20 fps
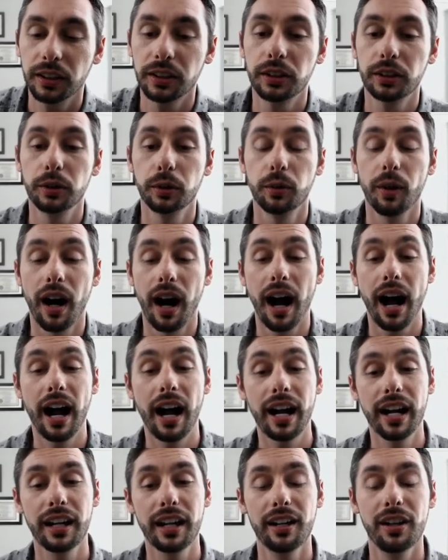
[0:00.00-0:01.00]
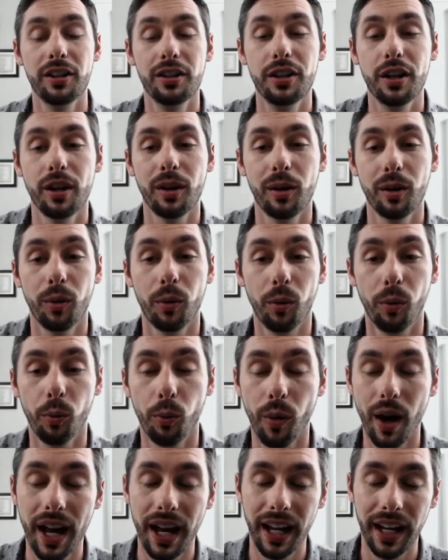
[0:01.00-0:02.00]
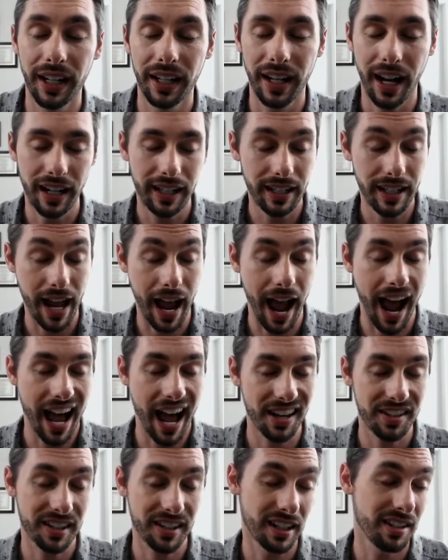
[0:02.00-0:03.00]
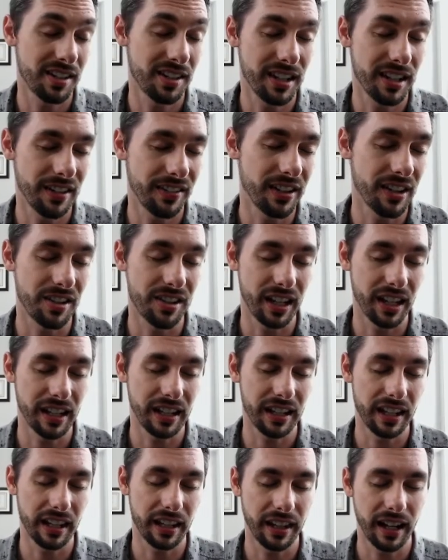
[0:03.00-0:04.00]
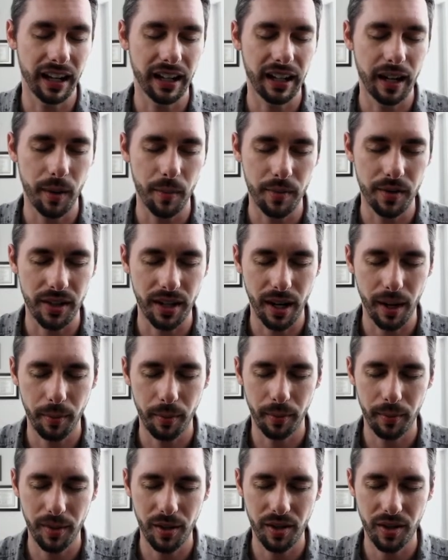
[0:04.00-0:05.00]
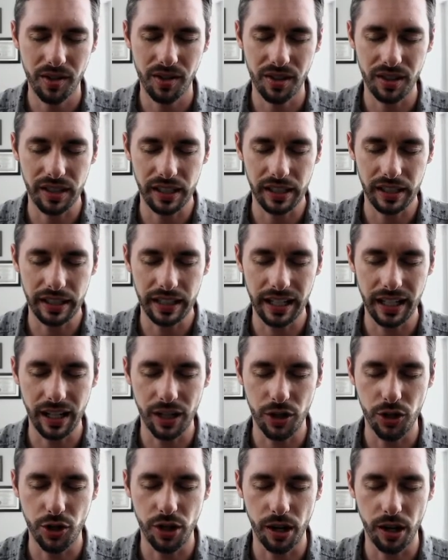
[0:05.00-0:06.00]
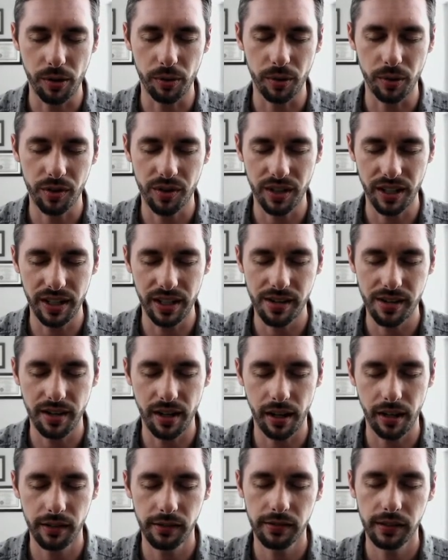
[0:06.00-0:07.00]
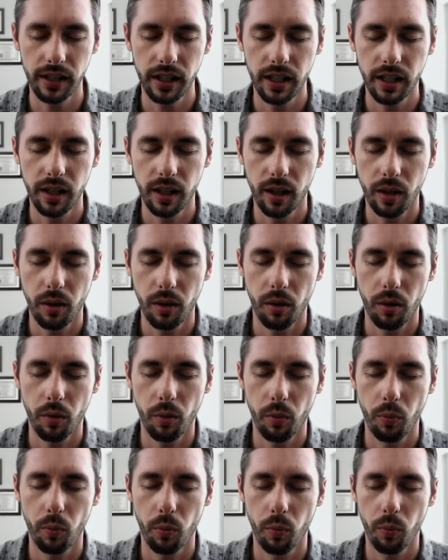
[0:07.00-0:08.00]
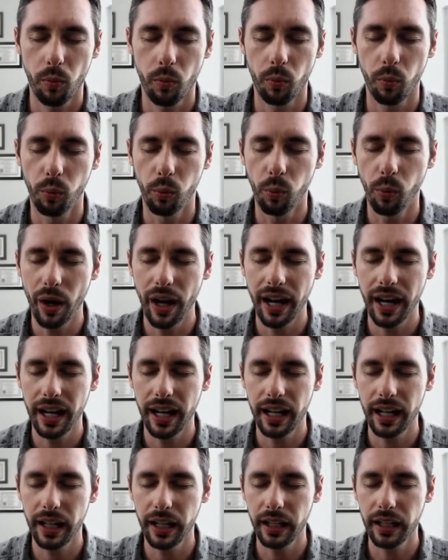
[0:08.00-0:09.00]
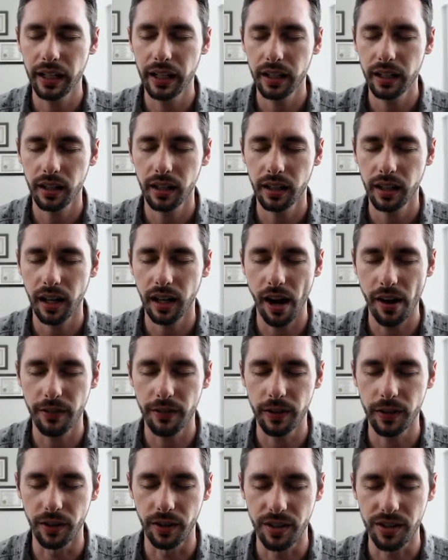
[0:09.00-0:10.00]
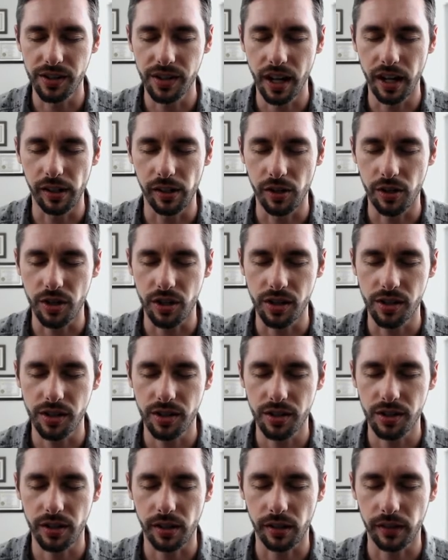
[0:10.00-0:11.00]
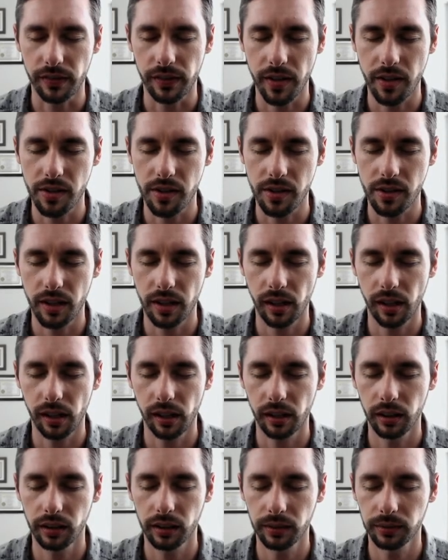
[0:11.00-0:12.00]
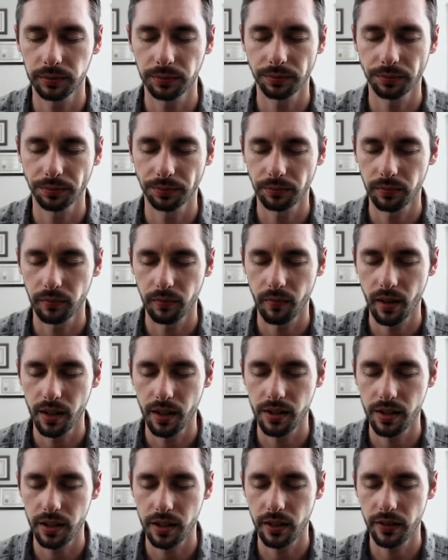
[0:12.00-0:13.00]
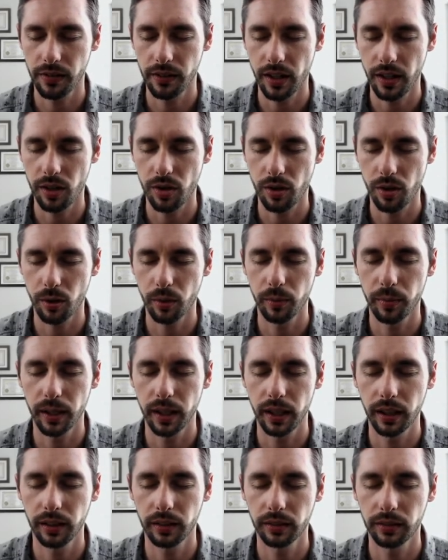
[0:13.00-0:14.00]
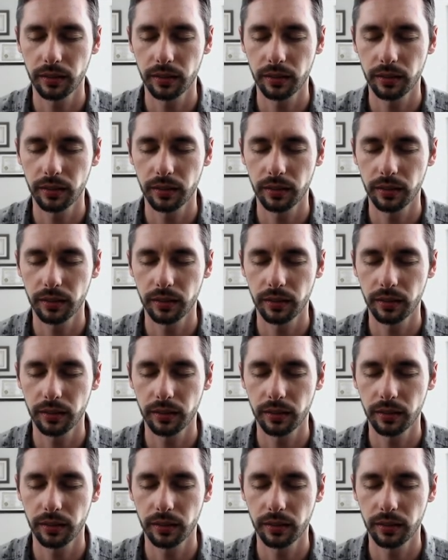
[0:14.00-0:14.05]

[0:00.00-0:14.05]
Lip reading: Do I know when? I can ask and see if there's anything that comes up. Let me just get a general sense of when I feel this energy surfacing. Let's see if they show me.